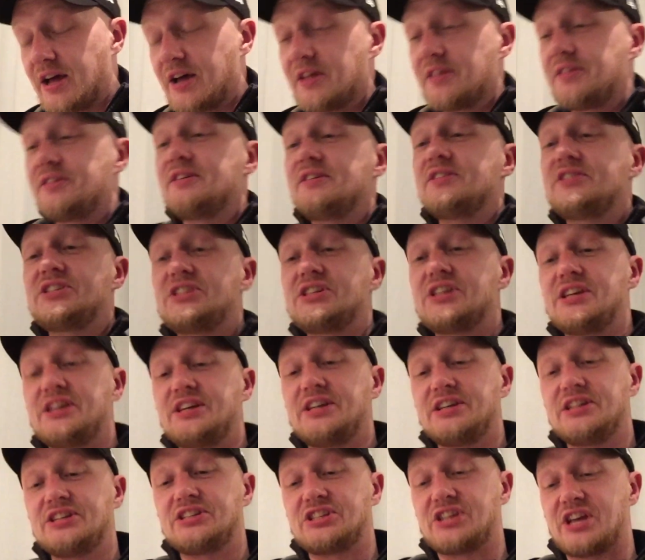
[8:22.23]
This
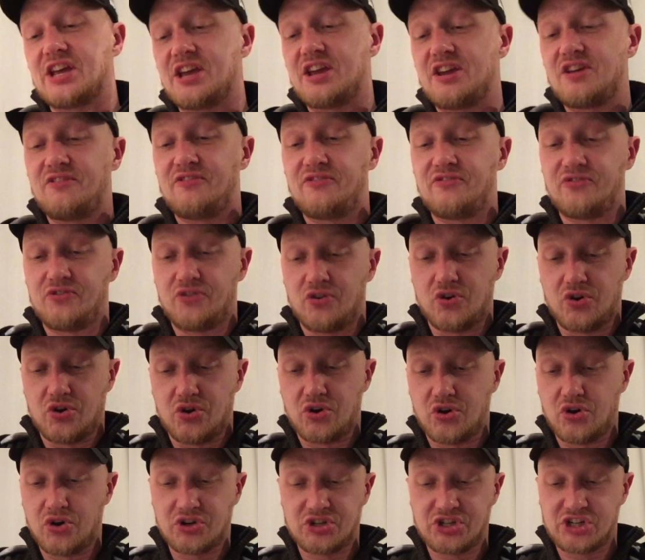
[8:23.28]
is a
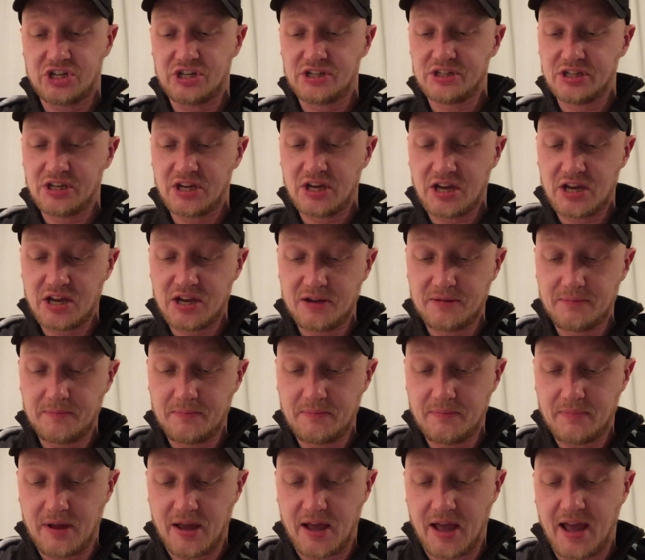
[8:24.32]
Virgin
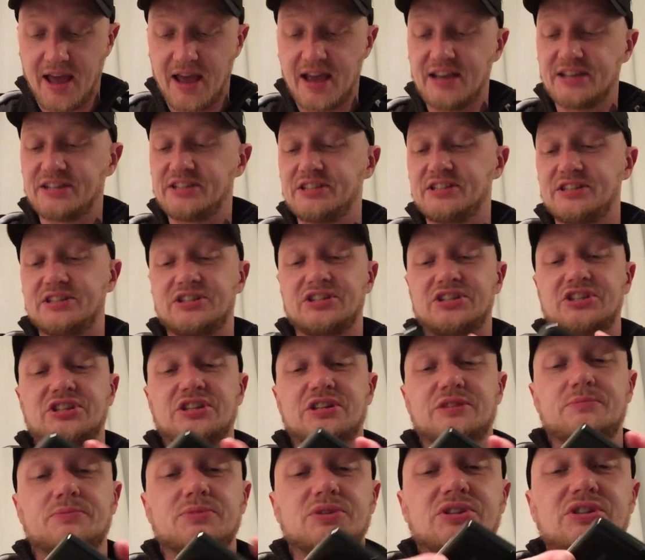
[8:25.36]
game. Has it the
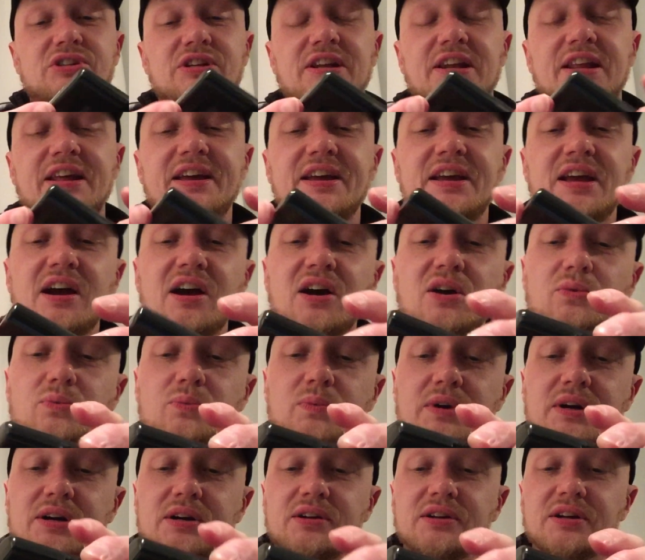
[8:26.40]
same layout?
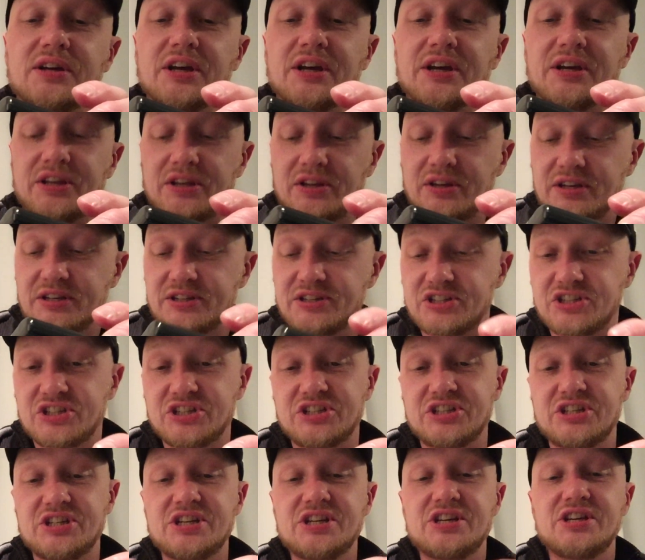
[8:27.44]
Well, you can
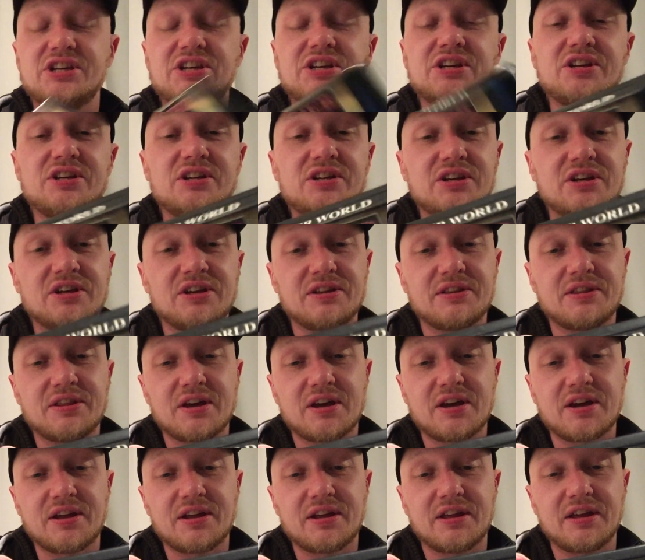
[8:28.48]
see
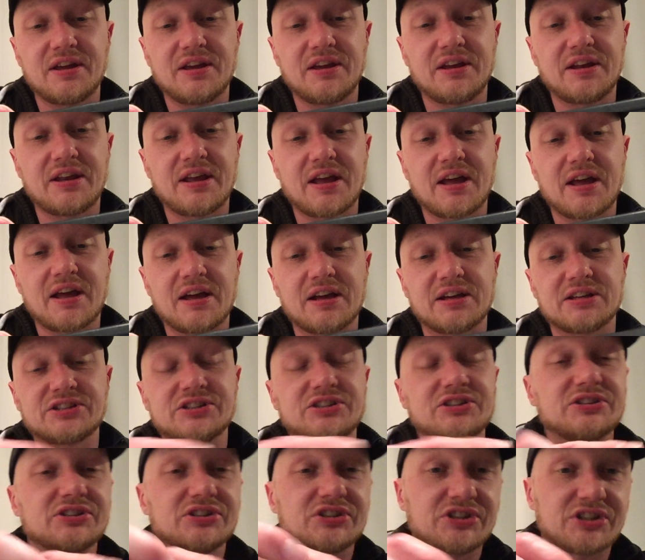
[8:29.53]
that it has
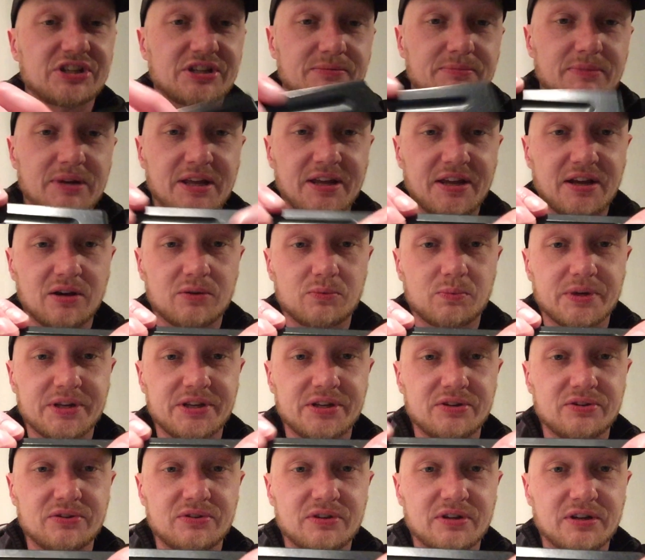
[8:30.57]
the same layout when
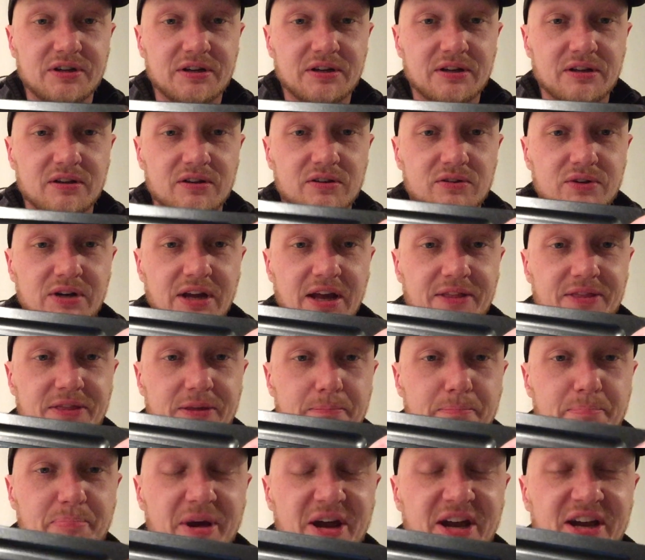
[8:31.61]
you look at the
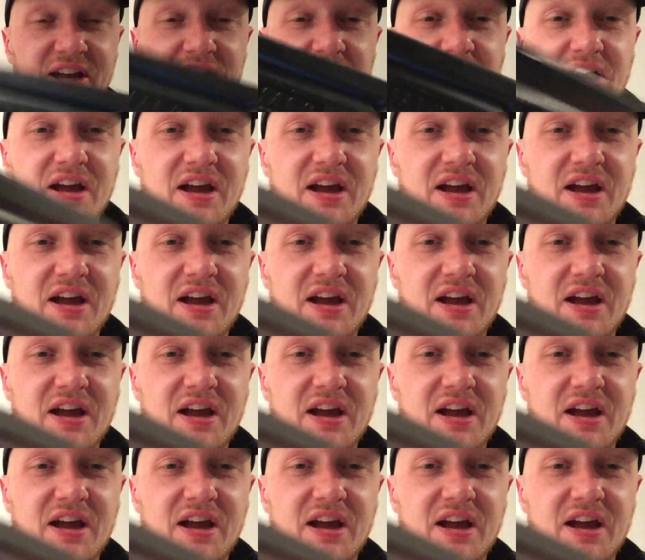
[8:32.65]
back.